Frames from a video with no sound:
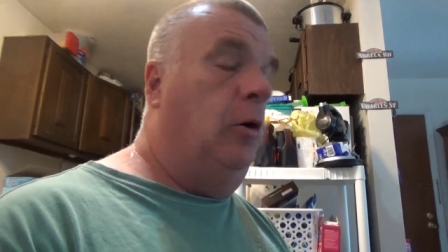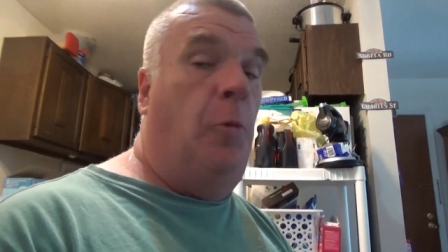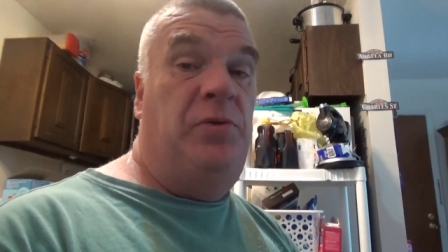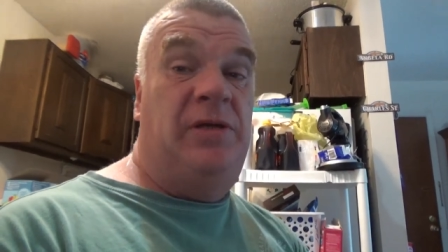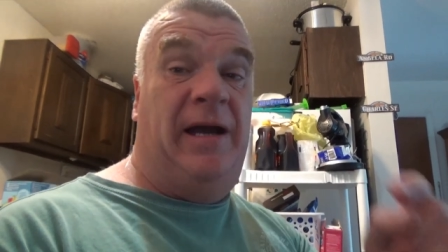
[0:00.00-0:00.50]
I
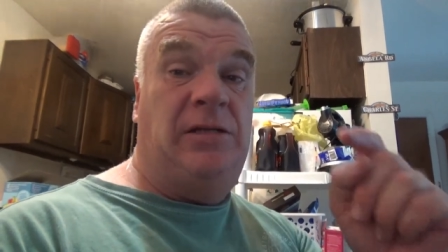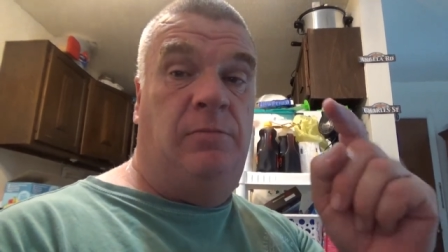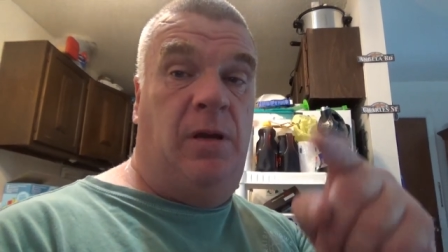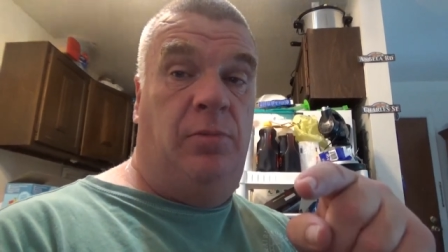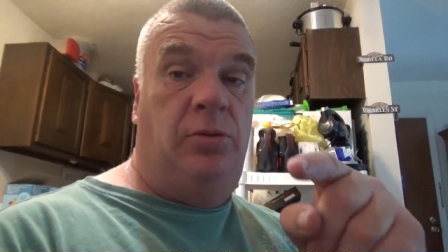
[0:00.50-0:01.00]
hope you guys
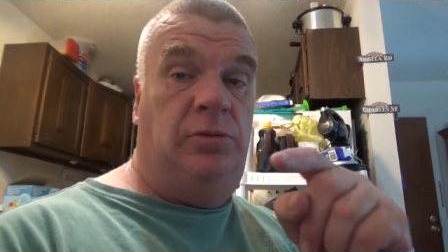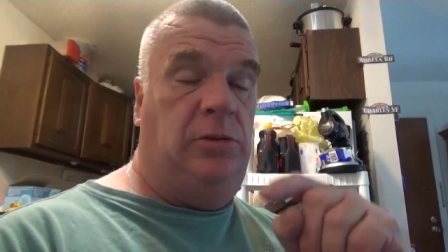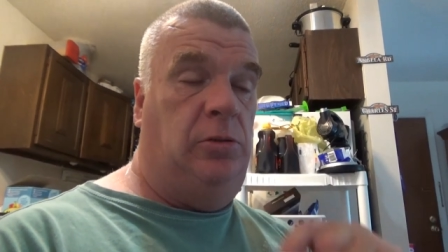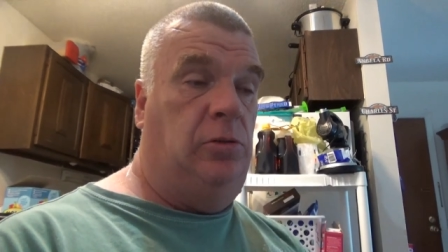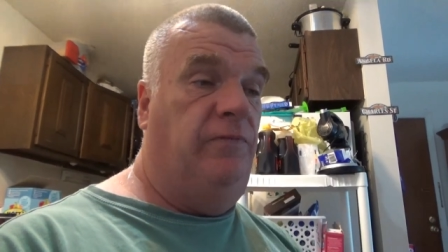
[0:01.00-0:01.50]
remember
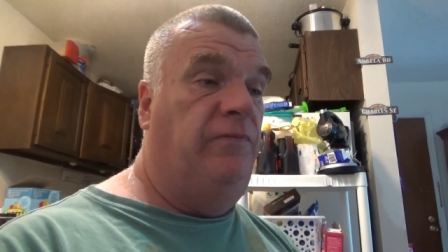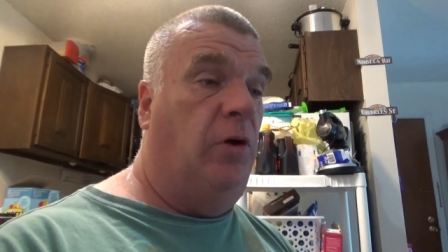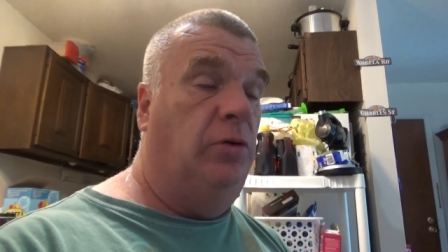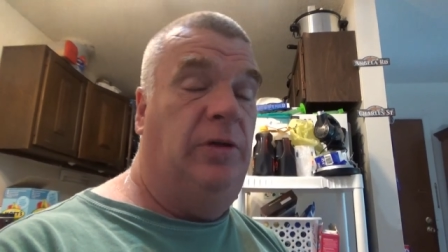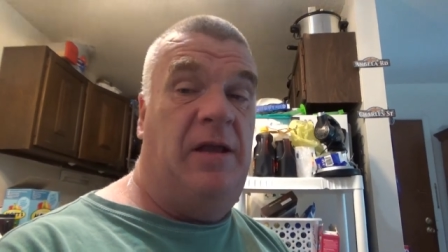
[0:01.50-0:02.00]
to
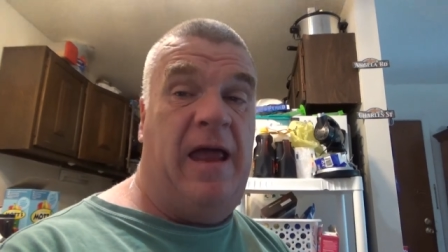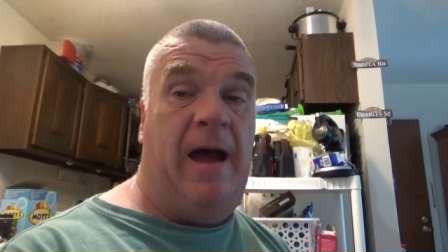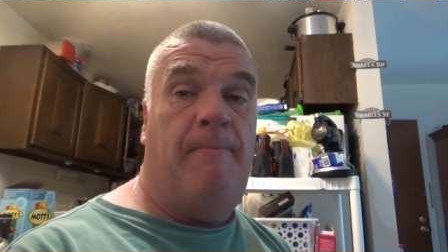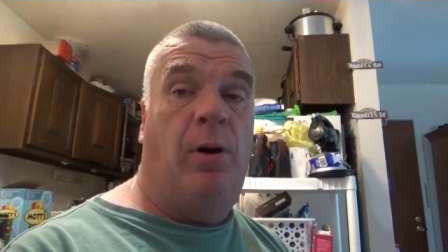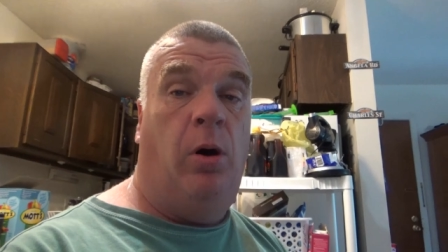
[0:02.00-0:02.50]
vote in
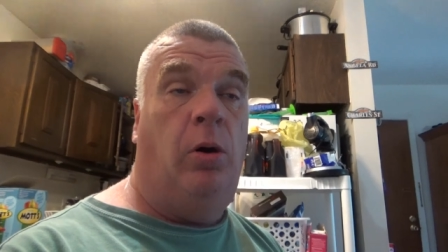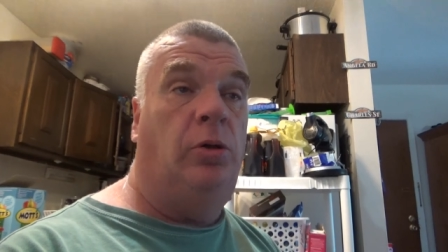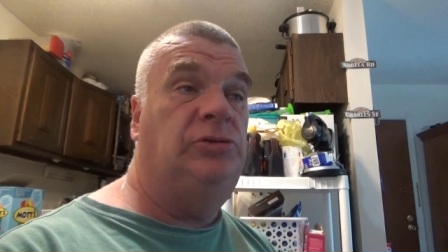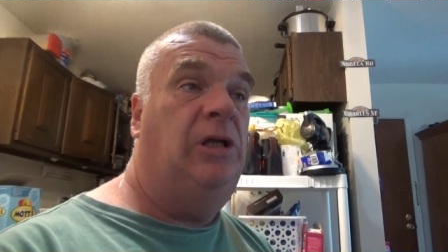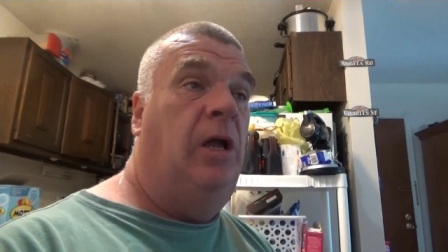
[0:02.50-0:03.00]
that
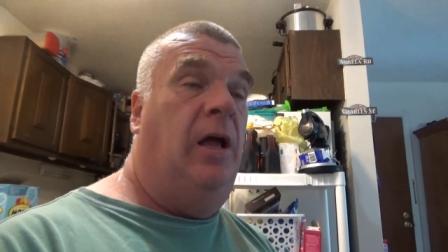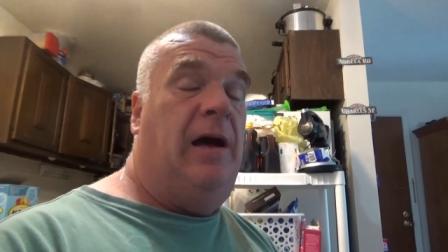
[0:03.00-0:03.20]
polls